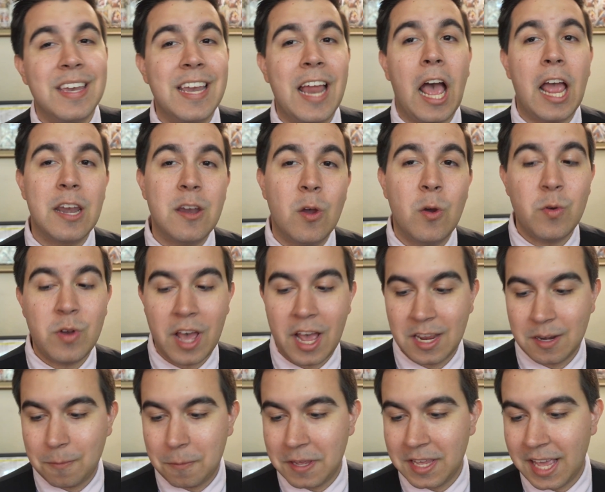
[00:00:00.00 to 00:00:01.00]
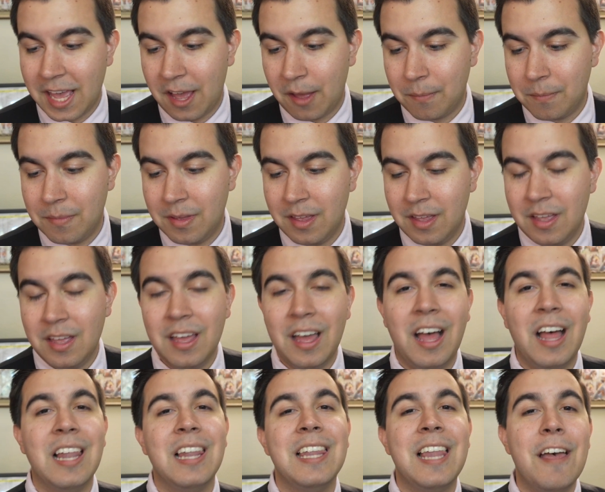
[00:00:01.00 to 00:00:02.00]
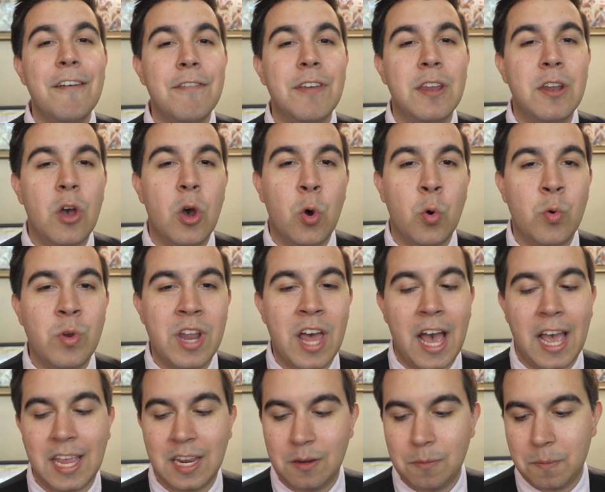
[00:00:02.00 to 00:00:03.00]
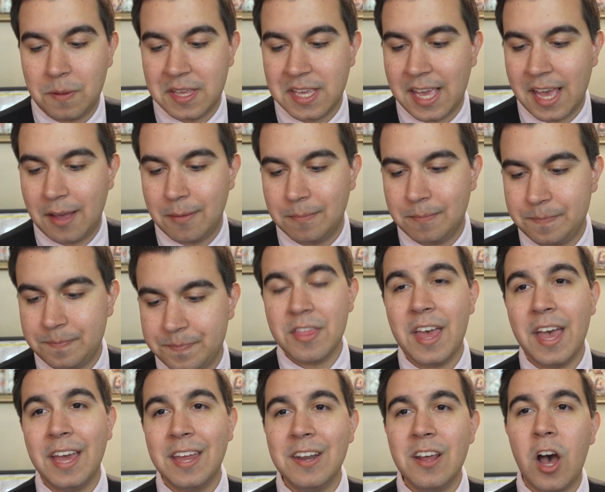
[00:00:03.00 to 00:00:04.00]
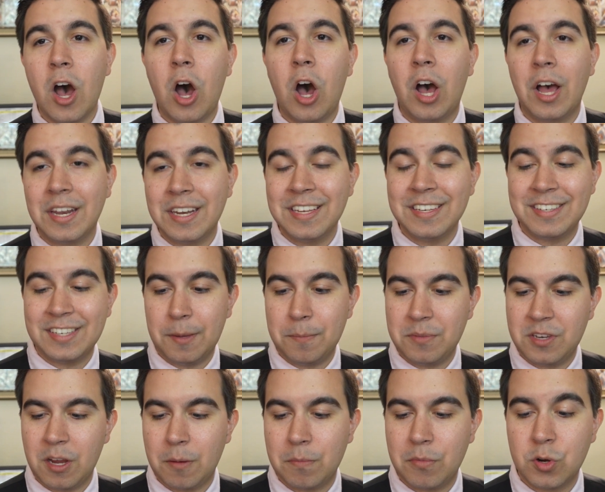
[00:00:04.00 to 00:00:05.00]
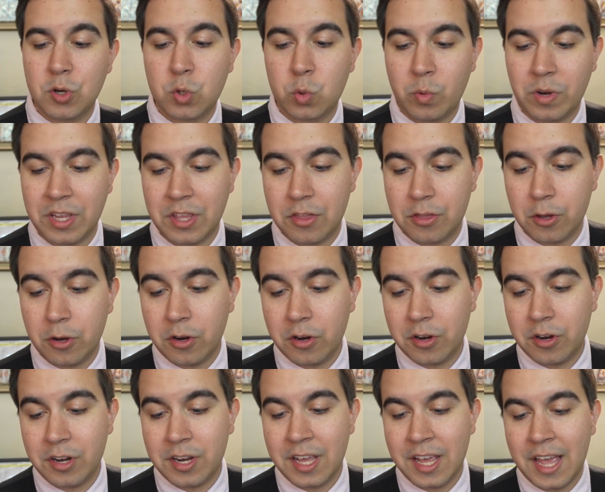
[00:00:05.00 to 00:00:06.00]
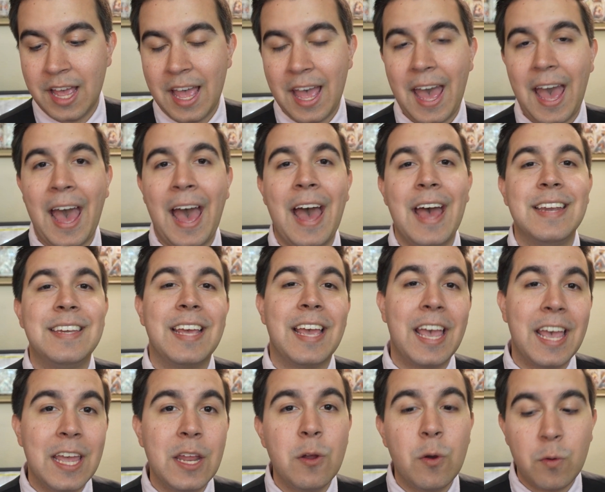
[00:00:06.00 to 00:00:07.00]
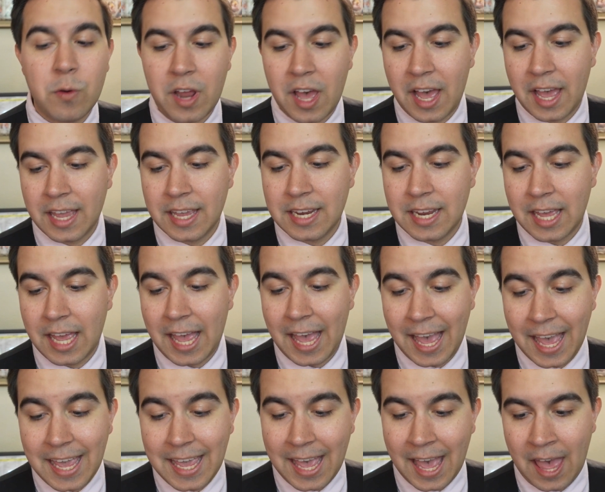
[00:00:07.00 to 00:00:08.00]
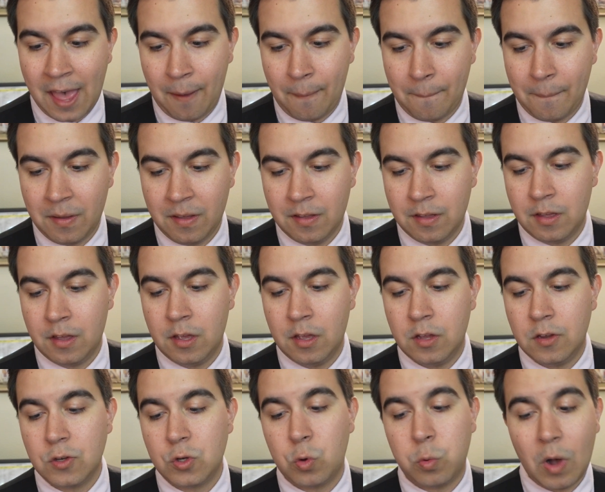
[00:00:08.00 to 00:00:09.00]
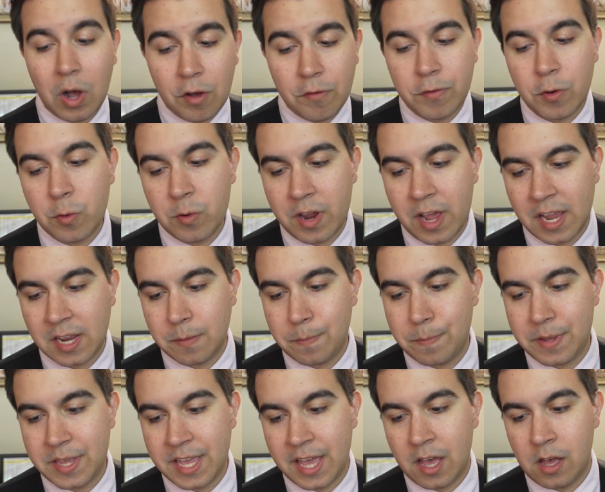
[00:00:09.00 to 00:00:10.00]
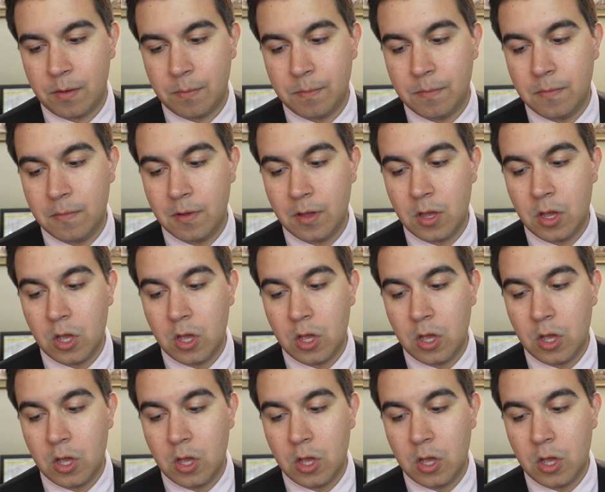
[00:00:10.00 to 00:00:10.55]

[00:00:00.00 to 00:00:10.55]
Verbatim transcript: 9:09 p.m., 11:09 p.m. Then on September 23rd at 8:09 a.m., 12:09 p.m.,